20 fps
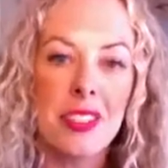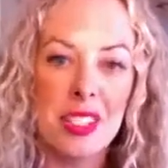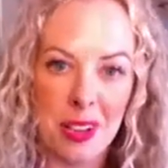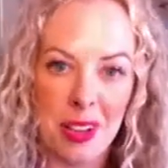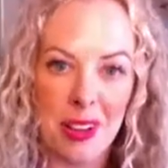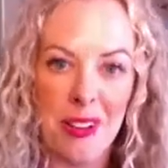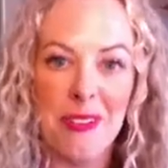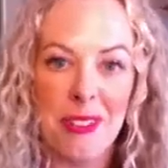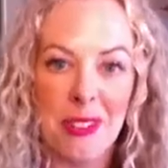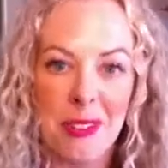
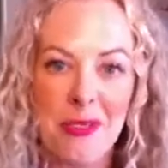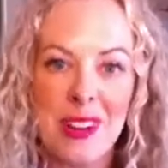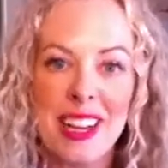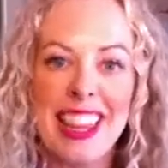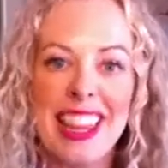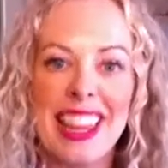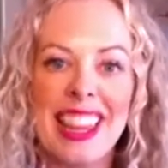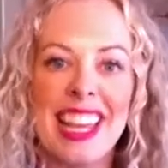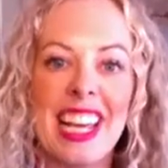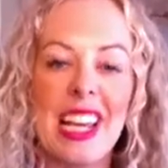for one
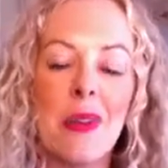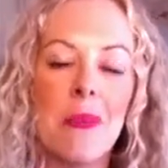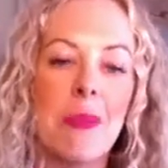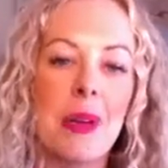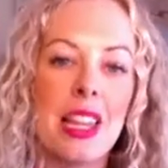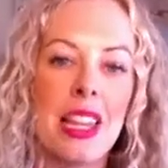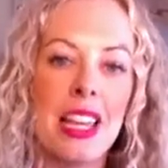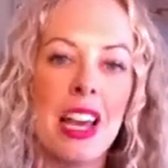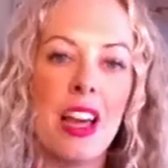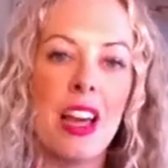thing. But the
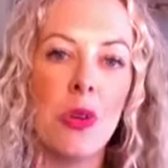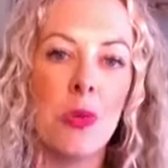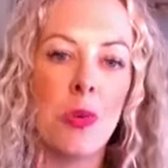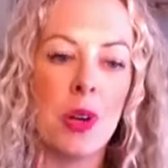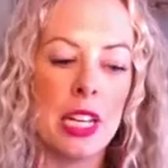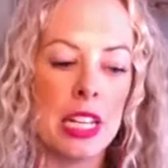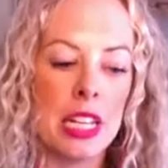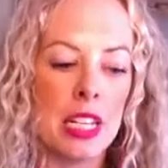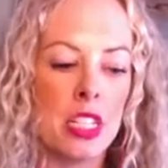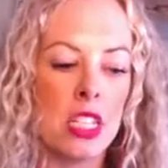other one
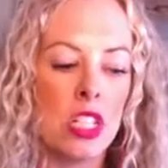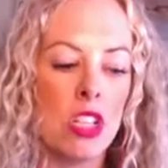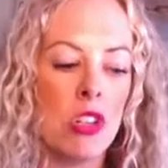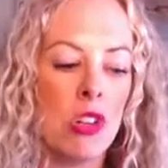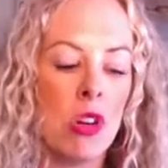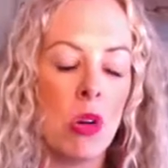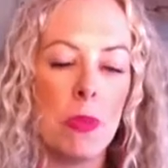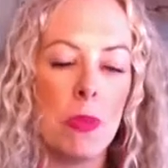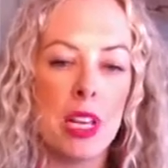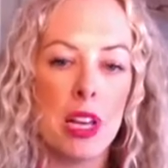is you don't
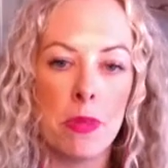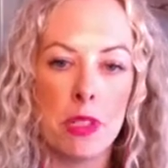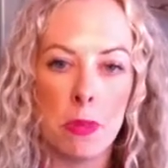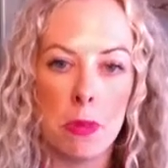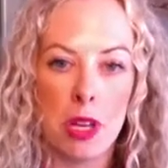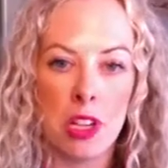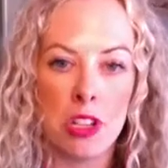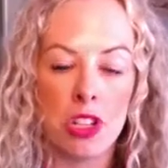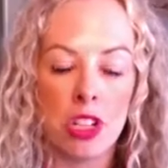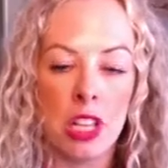become
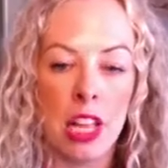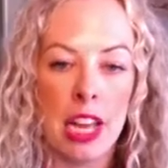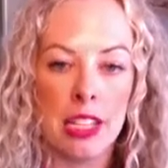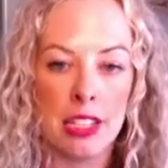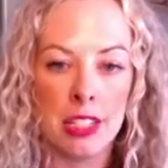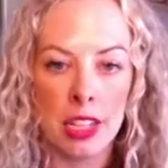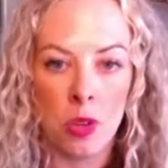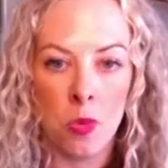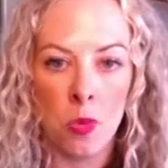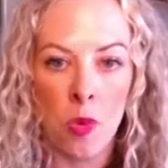specialized
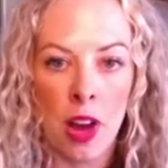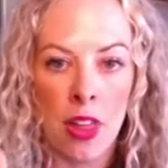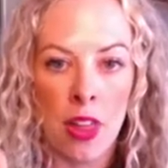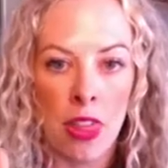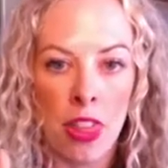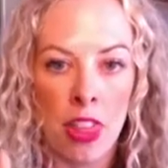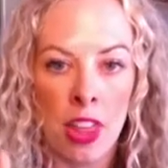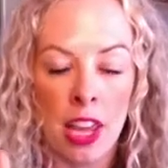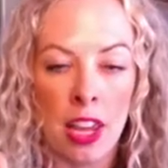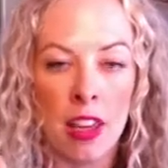in one
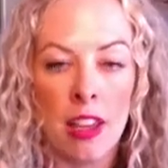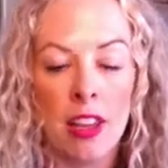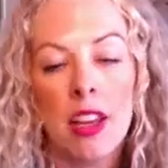thing.